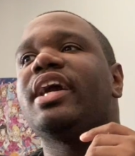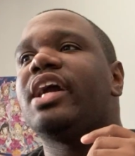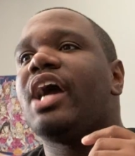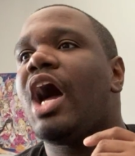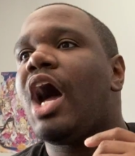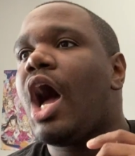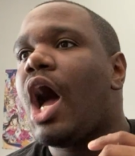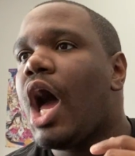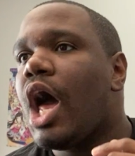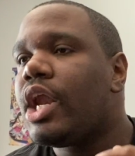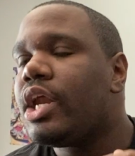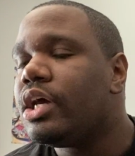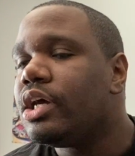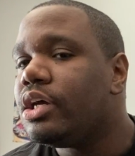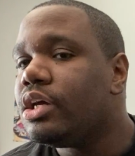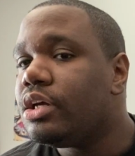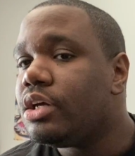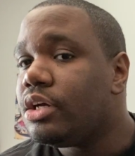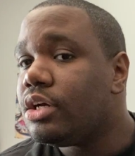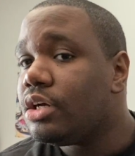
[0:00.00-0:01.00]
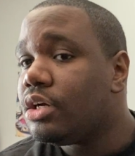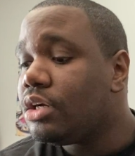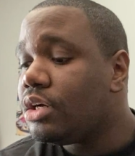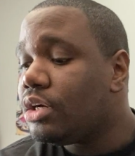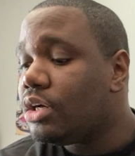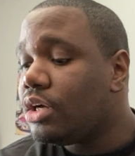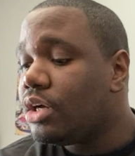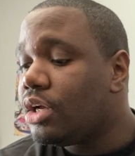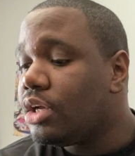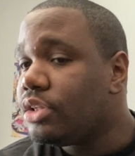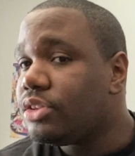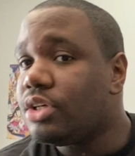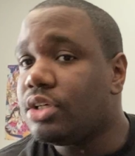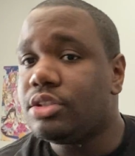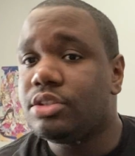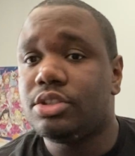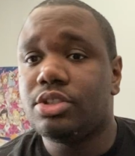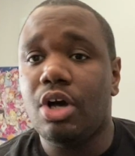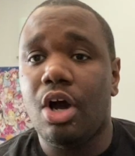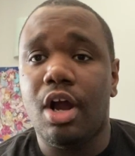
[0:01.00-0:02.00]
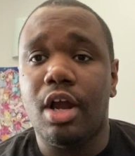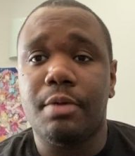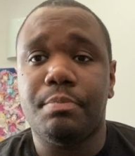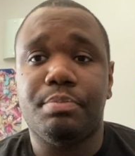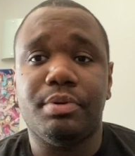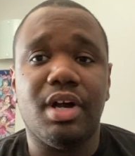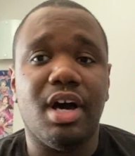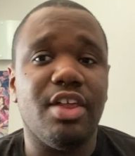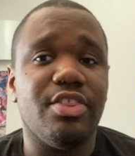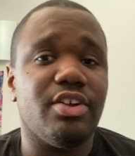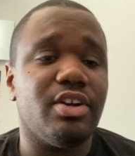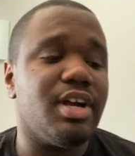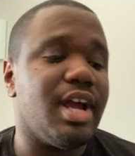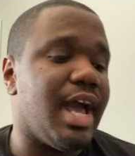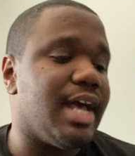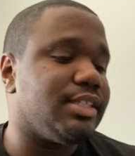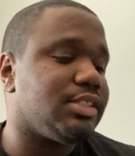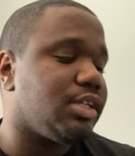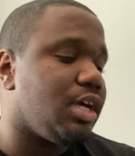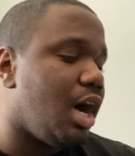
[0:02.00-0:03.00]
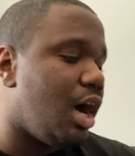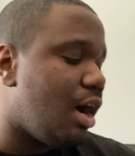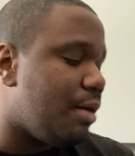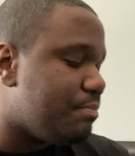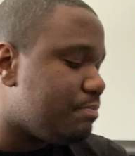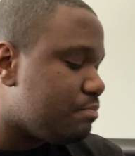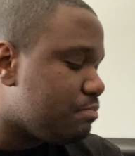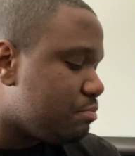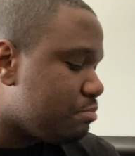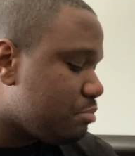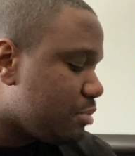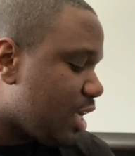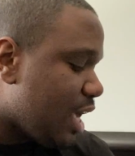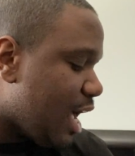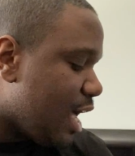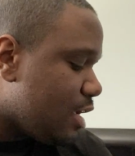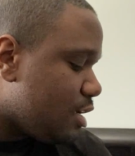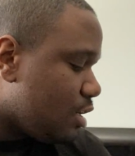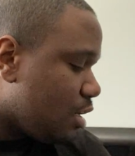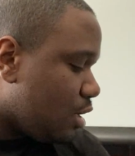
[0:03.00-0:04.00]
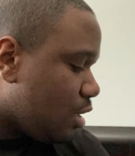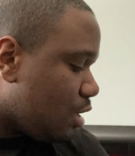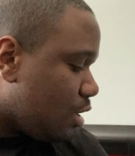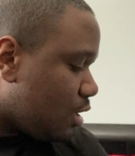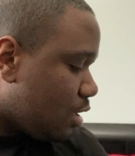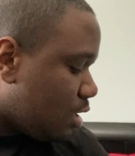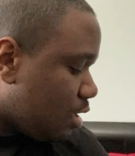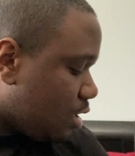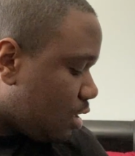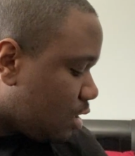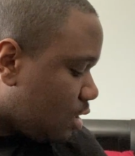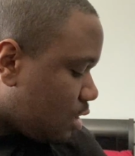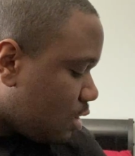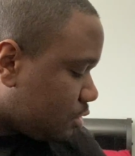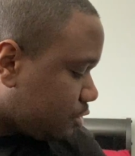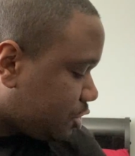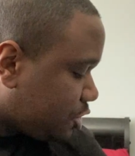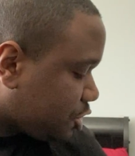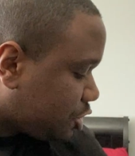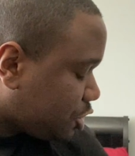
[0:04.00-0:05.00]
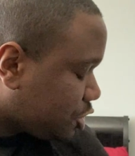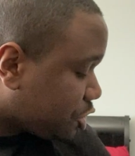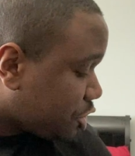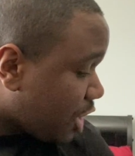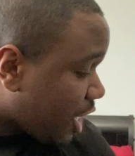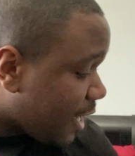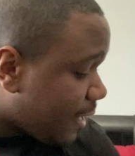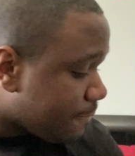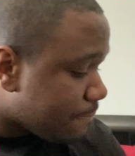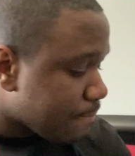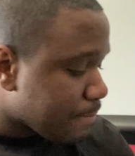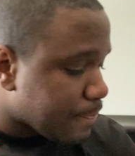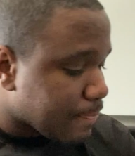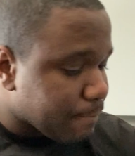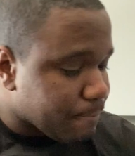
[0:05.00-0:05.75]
God. The Dark Brother has come again. Oh shit.